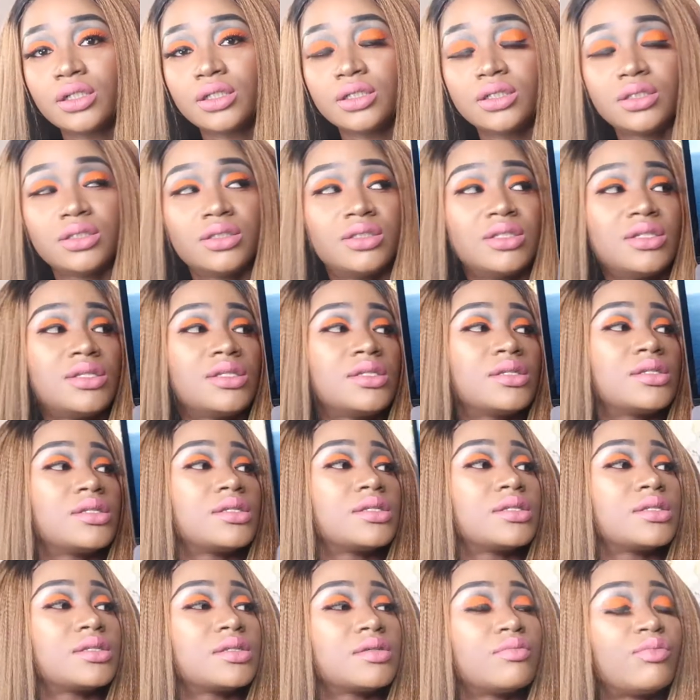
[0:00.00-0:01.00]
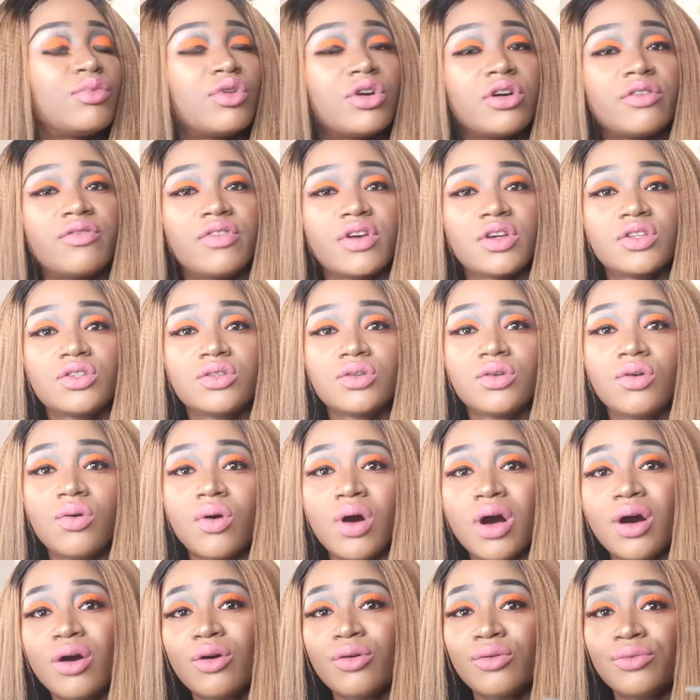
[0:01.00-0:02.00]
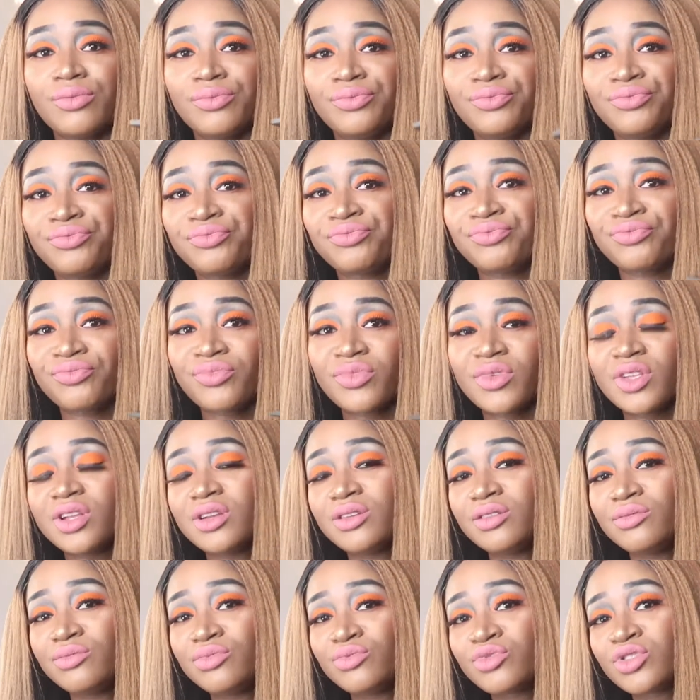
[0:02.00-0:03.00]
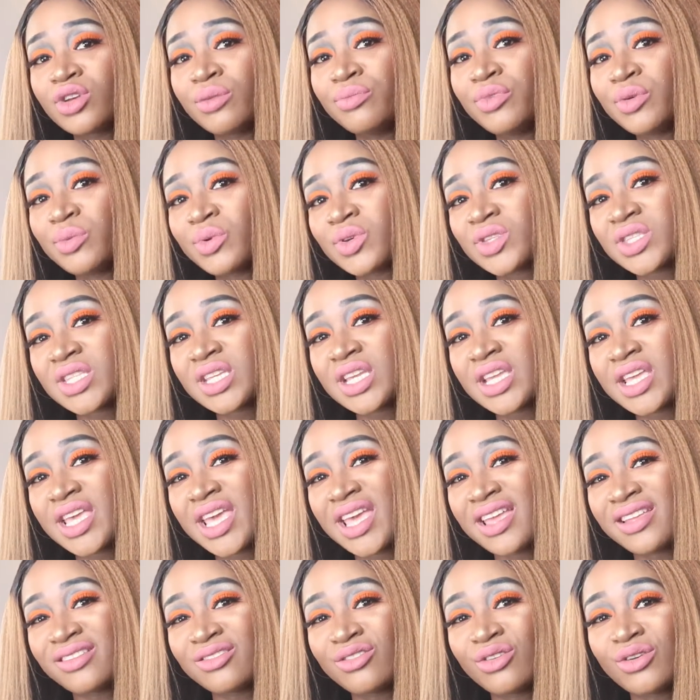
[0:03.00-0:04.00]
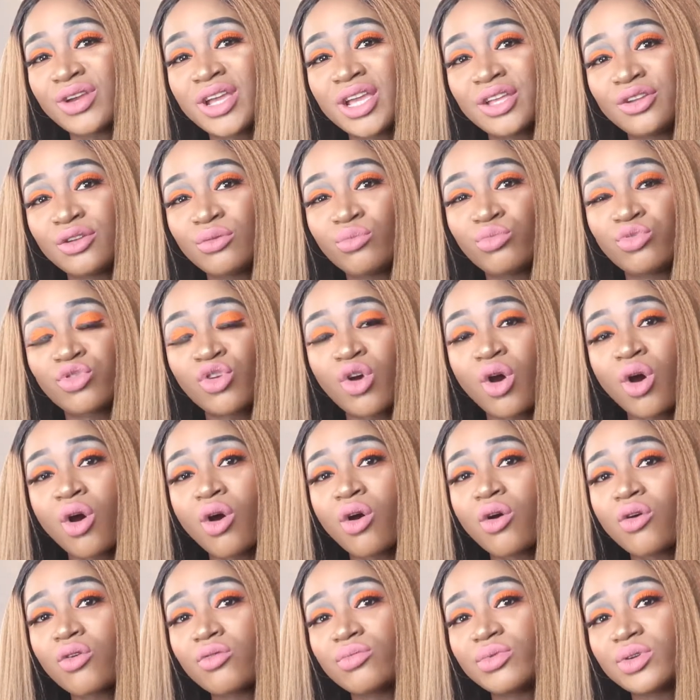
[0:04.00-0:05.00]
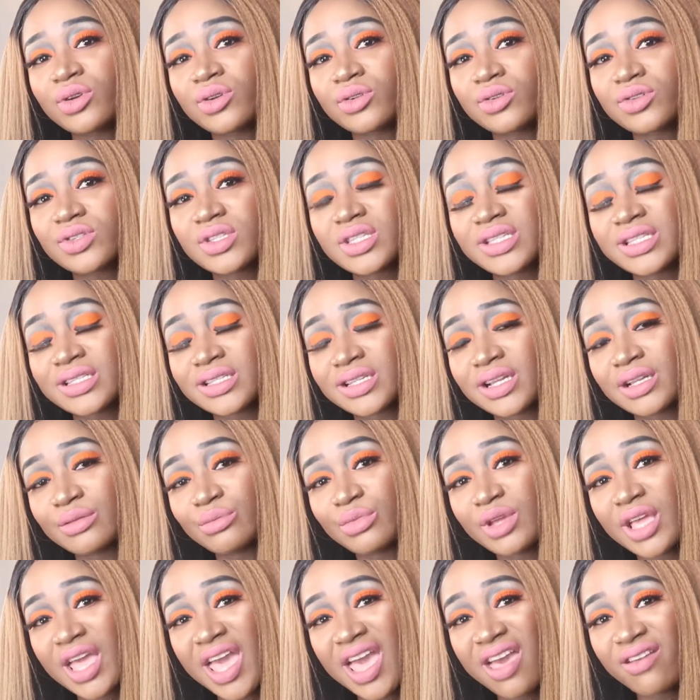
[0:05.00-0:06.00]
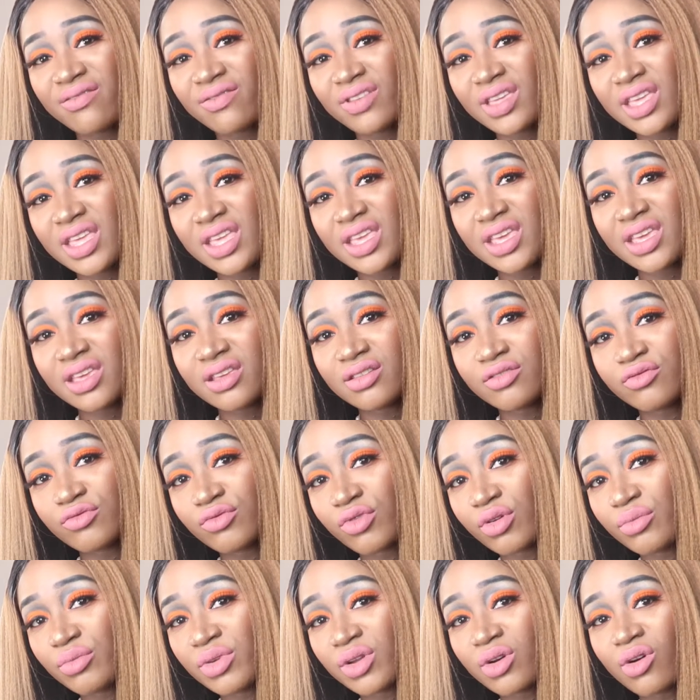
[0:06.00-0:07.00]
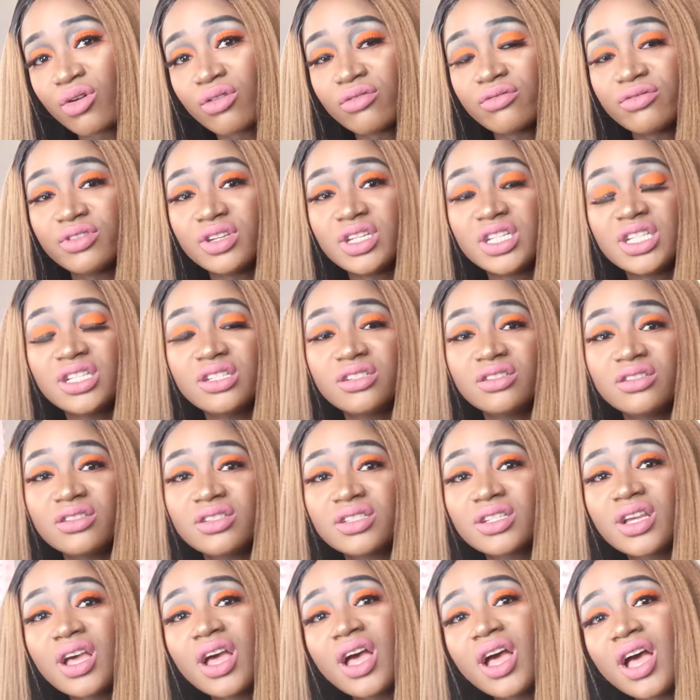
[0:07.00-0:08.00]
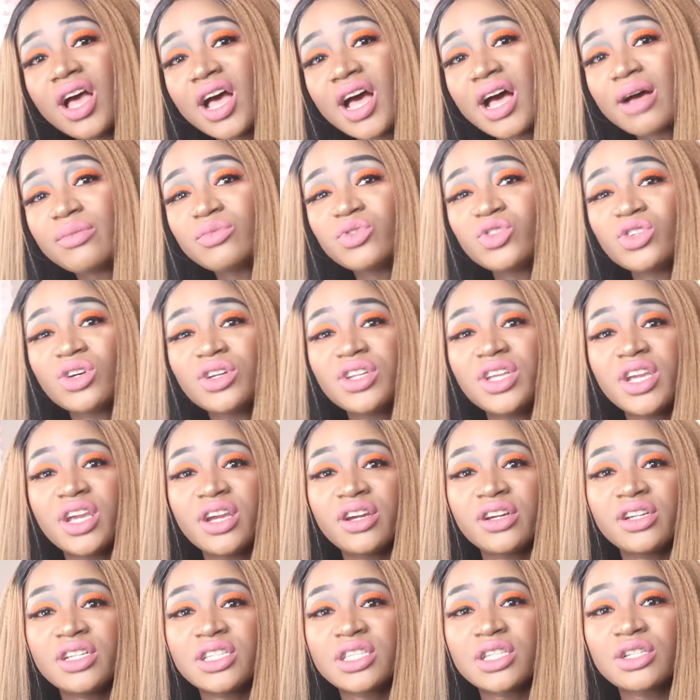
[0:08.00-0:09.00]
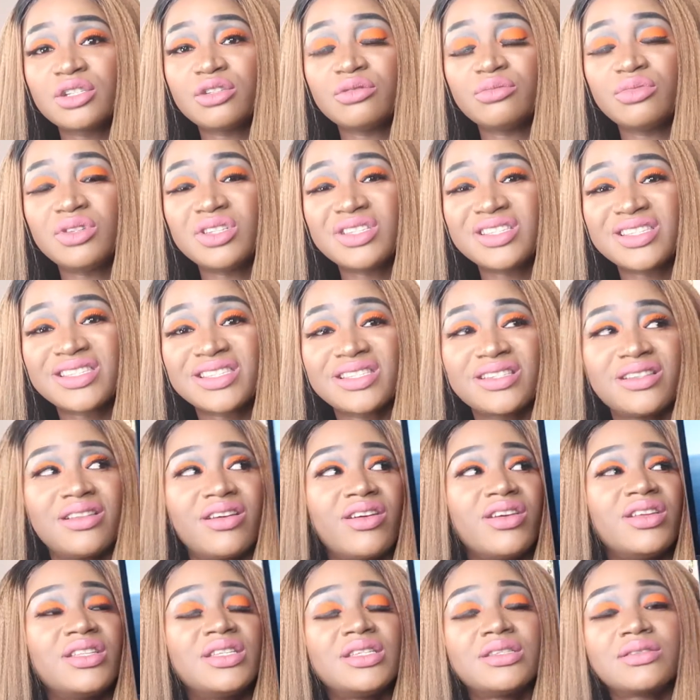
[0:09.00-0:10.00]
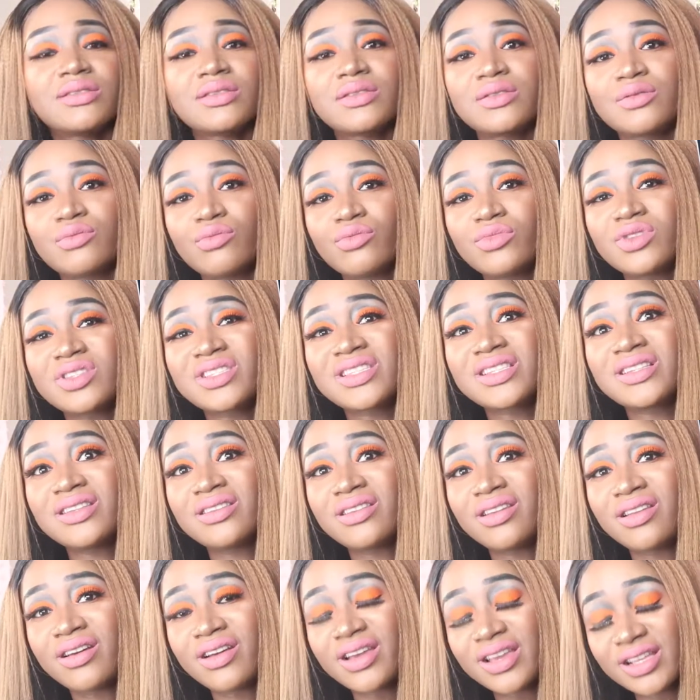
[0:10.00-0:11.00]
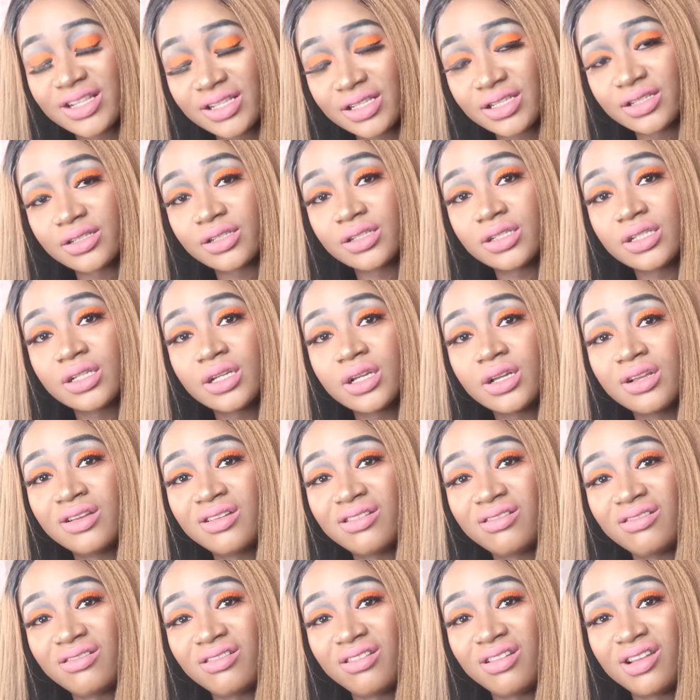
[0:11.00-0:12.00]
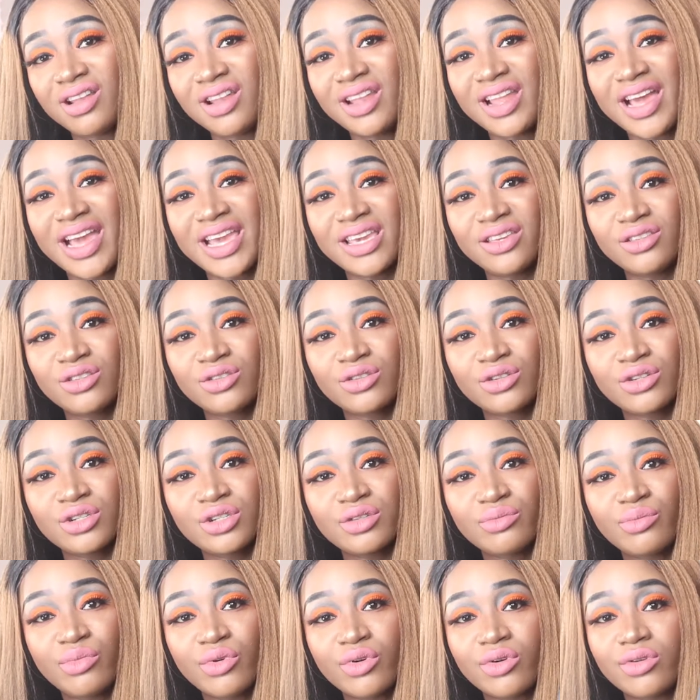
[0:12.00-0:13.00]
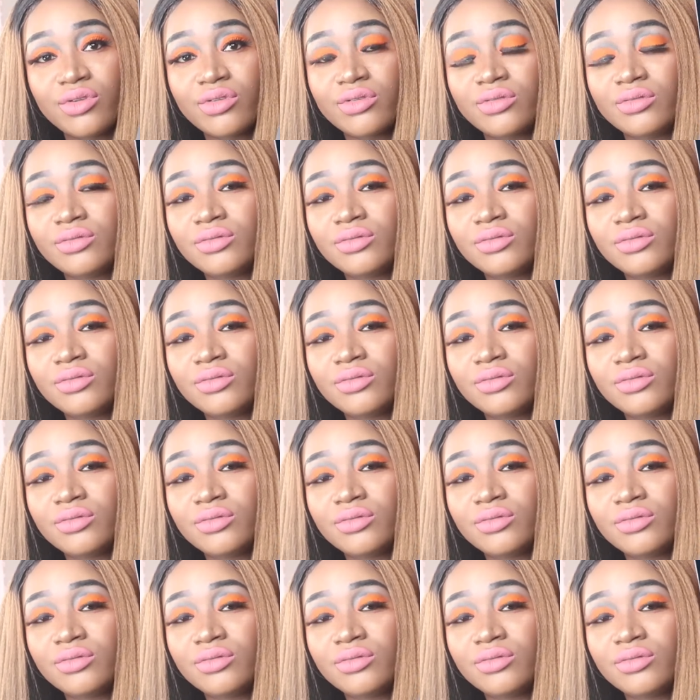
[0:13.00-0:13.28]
this is perfect to go out. Some people say don't get a Pro because it can be heavy, it won't be convenient. I'm sure the Air is going to be slightly lighter, but